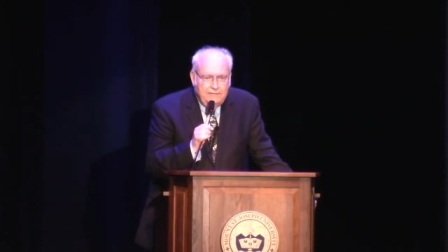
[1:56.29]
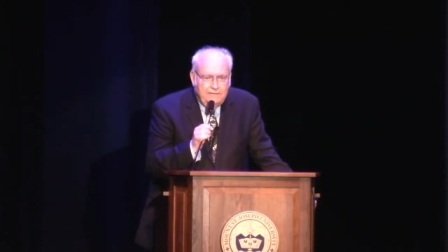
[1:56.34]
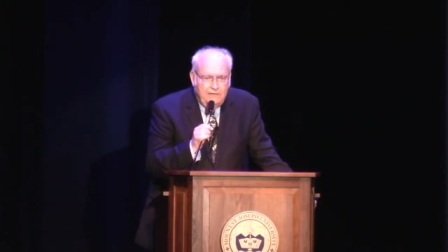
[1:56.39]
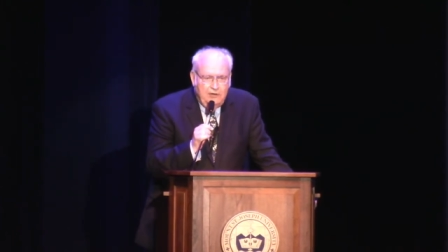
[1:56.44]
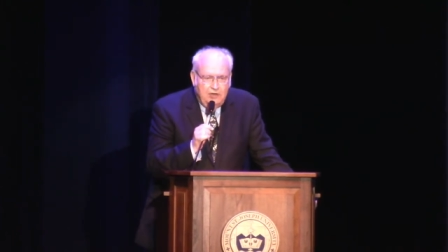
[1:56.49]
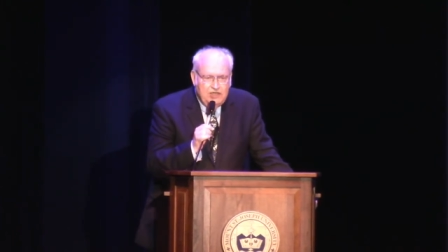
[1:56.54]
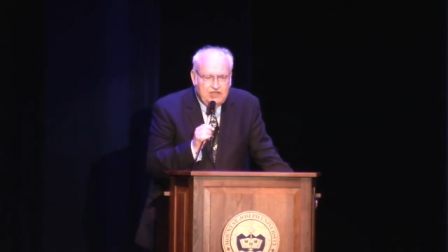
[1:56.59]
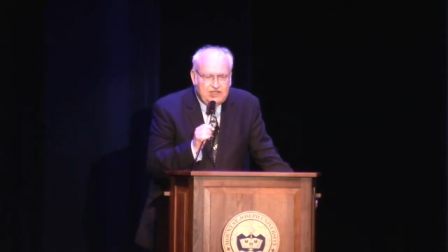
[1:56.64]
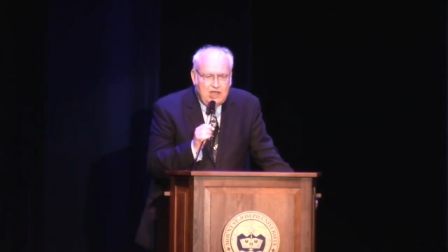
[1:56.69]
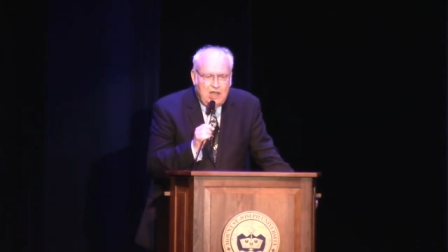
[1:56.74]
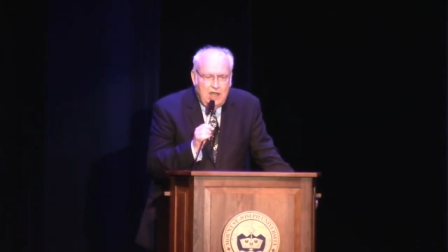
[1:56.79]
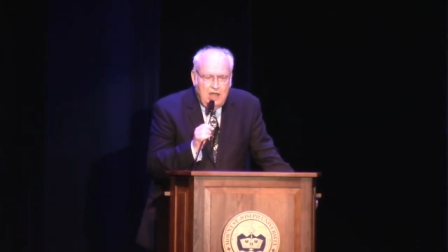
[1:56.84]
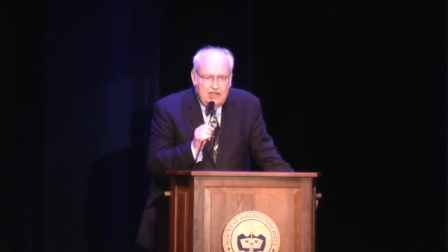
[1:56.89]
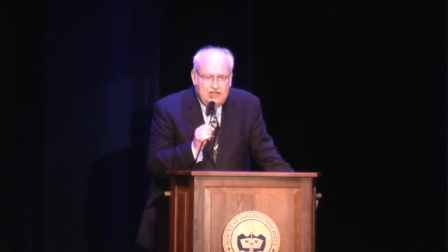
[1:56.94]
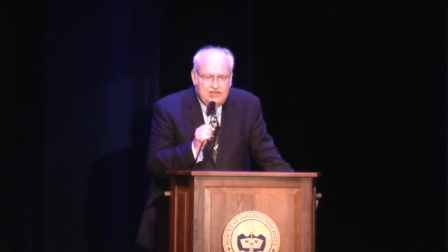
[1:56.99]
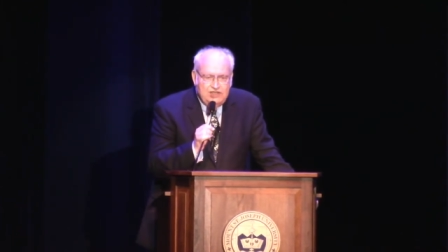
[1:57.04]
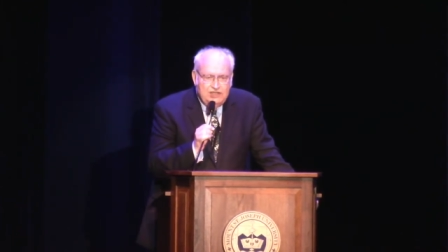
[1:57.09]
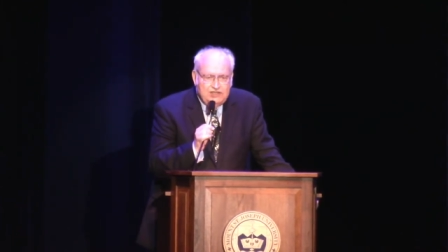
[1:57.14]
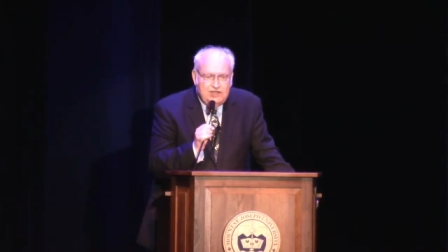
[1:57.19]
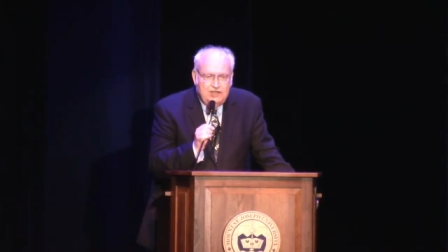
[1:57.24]
various
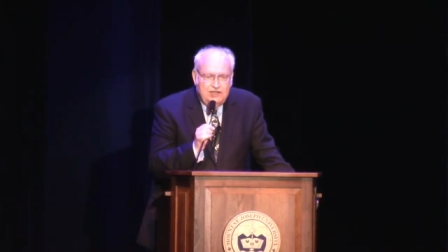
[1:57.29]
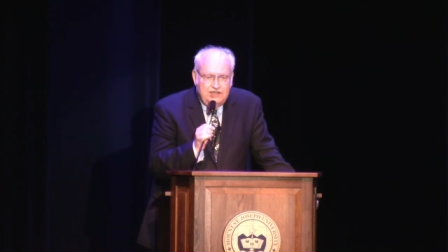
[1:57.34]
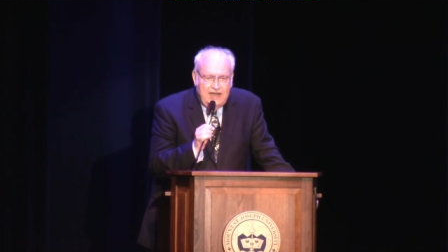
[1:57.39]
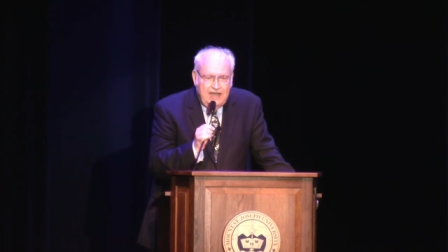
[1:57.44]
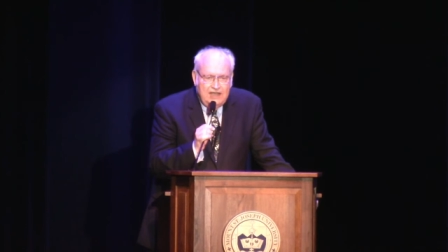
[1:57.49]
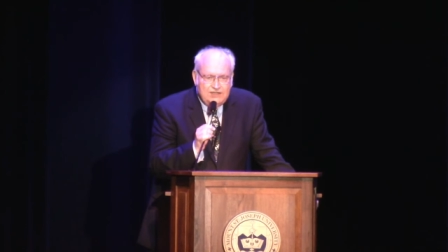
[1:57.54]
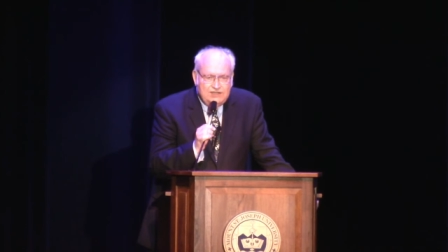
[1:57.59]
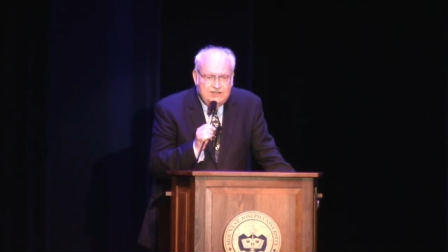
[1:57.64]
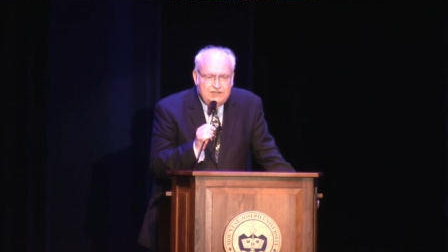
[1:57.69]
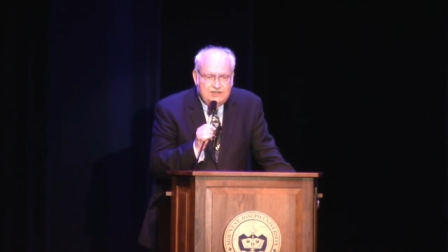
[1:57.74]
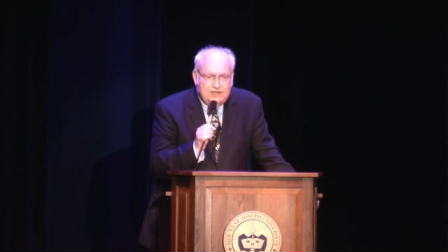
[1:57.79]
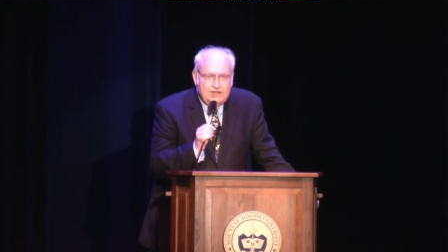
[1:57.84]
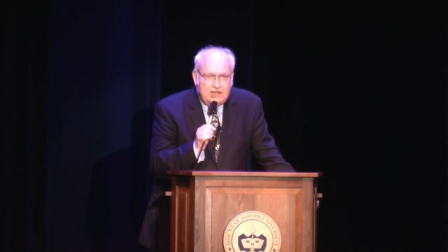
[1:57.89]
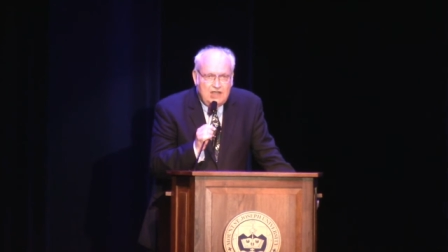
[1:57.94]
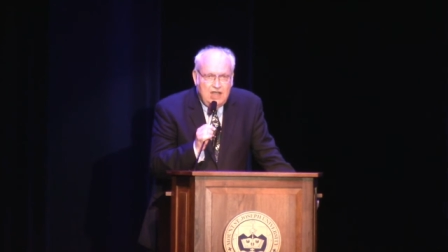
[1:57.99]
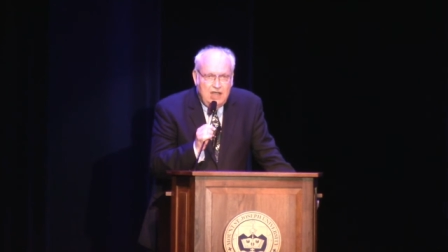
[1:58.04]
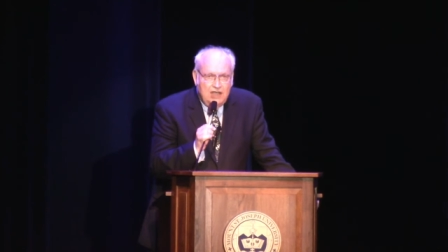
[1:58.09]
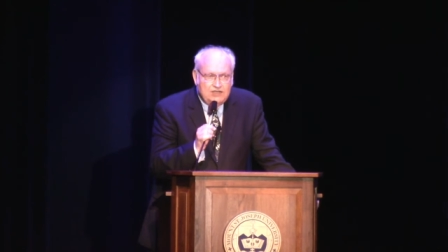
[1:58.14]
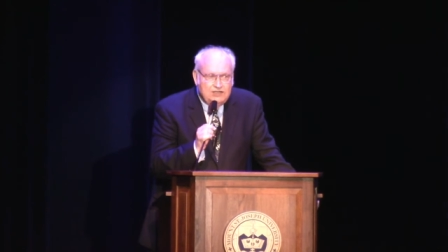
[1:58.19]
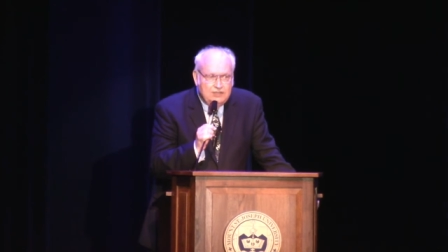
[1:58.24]
colleges and dances
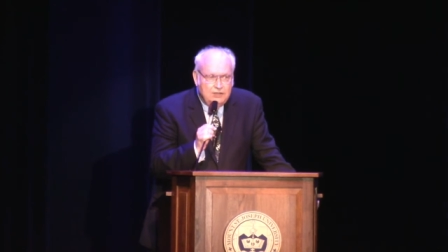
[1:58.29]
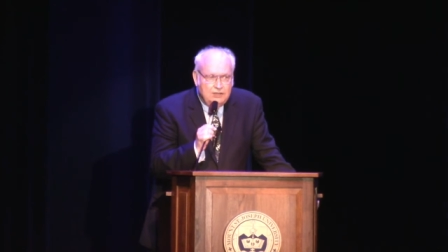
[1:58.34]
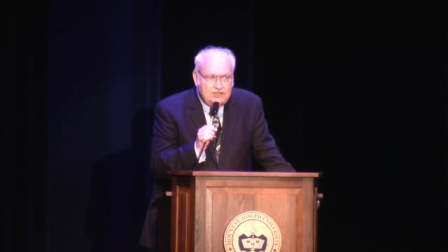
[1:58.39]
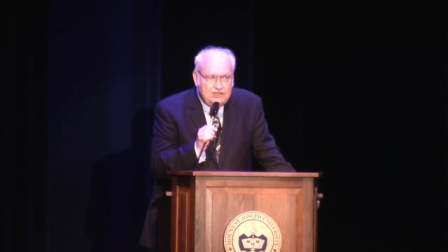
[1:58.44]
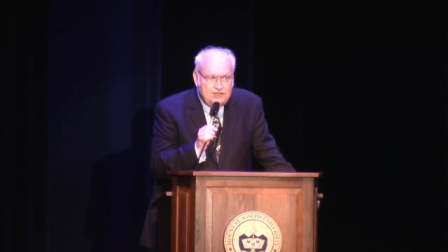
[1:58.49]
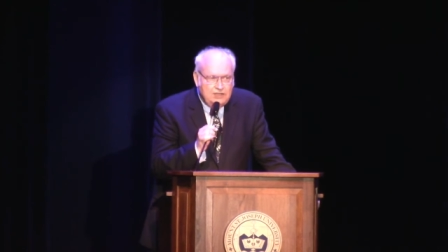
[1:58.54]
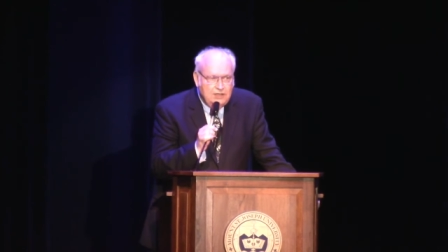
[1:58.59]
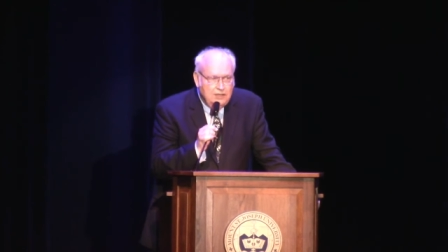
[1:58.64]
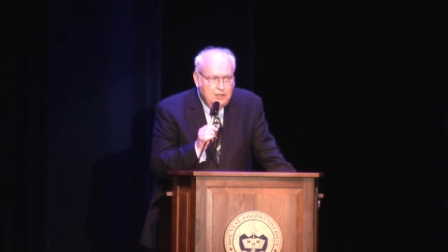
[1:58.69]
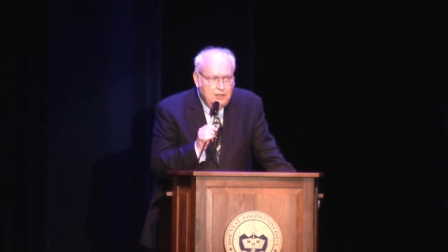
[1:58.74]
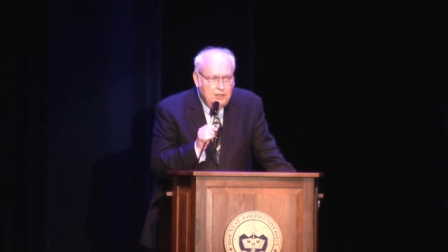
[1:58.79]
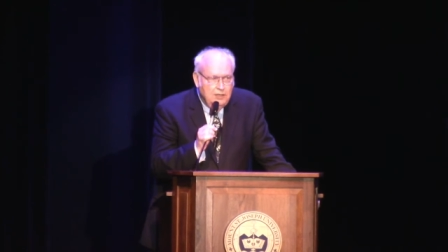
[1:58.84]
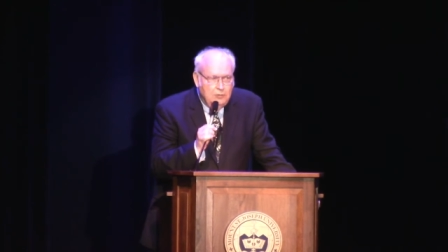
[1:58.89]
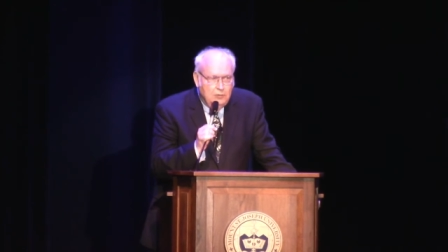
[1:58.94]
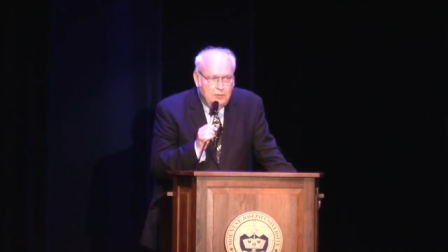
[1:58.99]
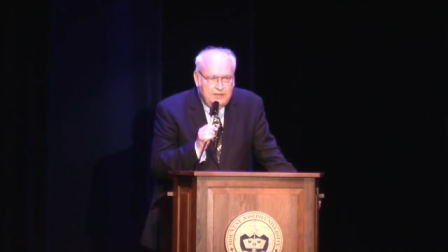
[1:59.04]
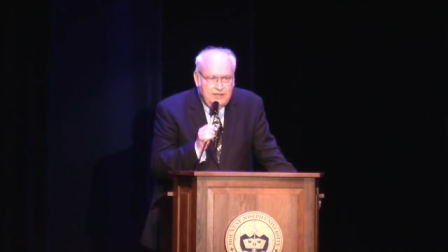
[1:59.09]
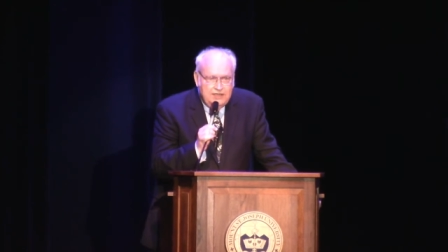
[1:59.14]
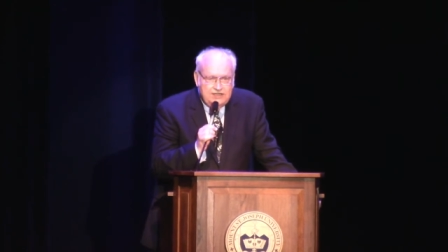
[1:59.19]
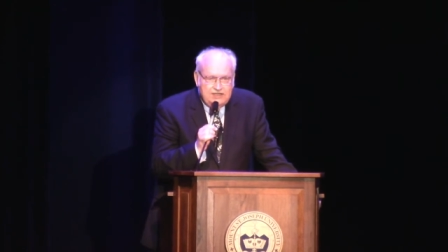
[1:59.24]
and concerts
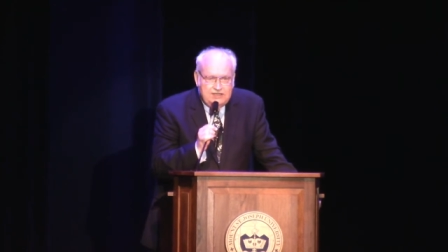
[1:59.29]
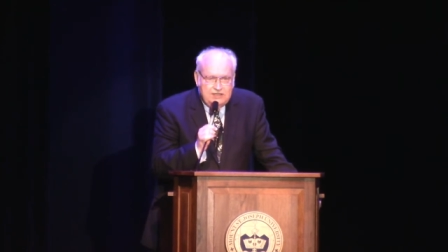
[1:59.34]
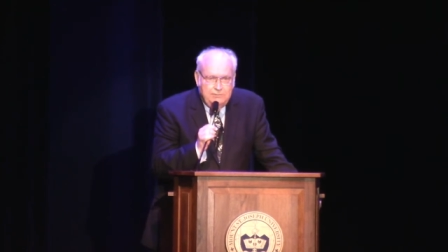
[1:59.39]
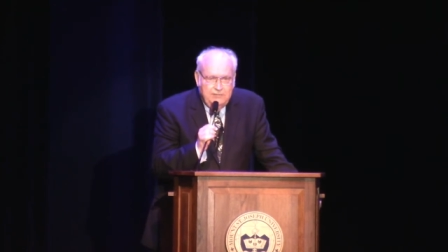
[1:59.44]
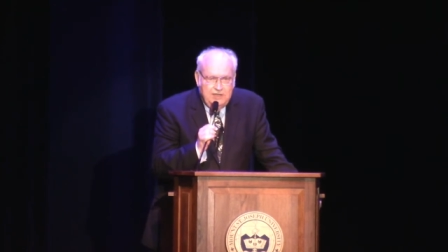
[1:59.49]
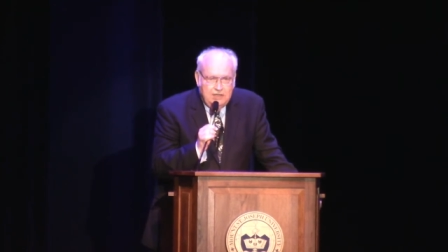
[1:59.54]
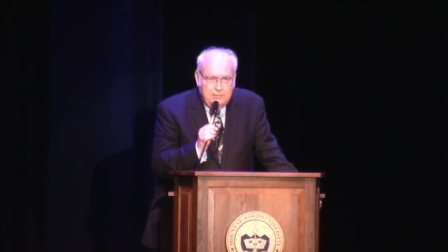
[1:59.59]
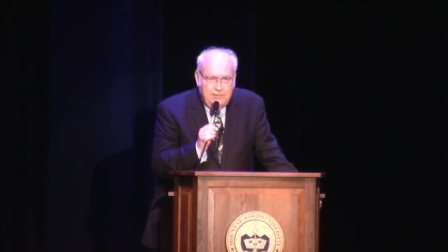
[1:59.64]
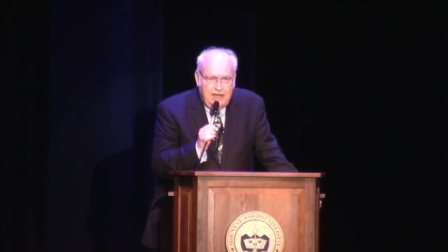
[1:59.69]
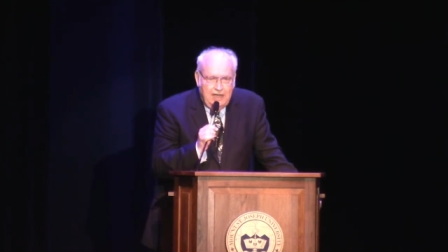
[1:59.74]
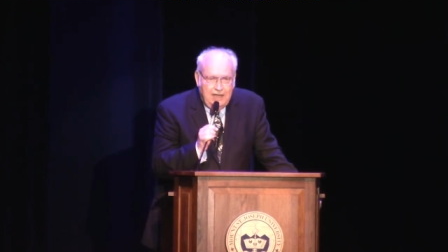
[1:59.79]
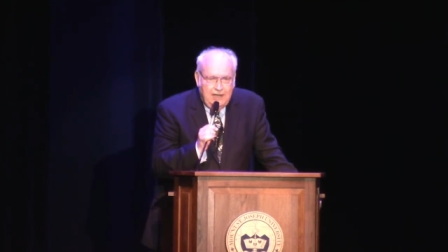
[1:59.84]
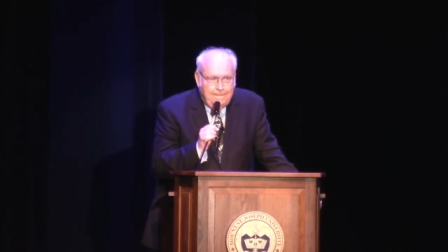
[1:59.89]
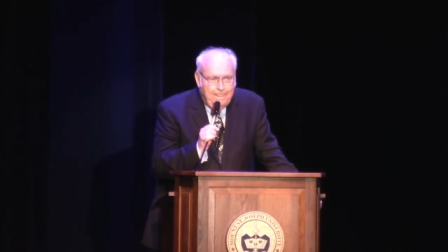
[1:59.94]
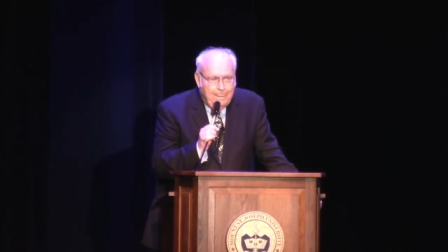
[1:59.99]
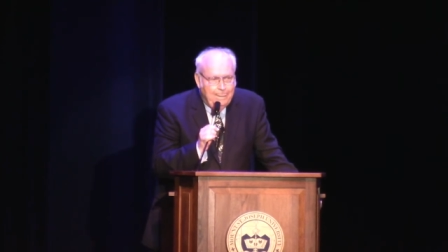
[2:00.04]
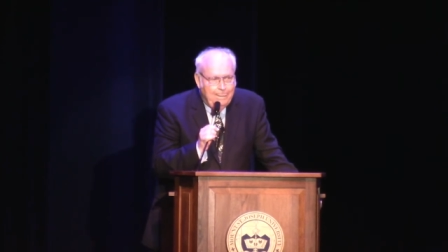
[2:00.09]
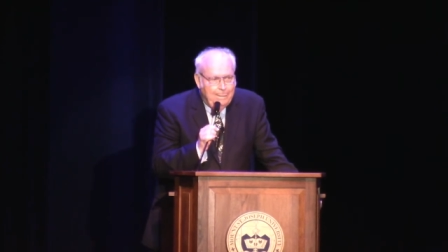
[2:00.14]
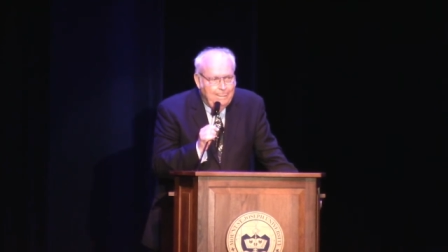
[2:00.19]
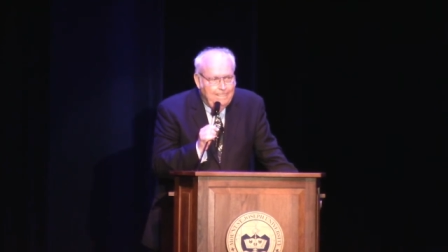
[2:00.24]
with his big band.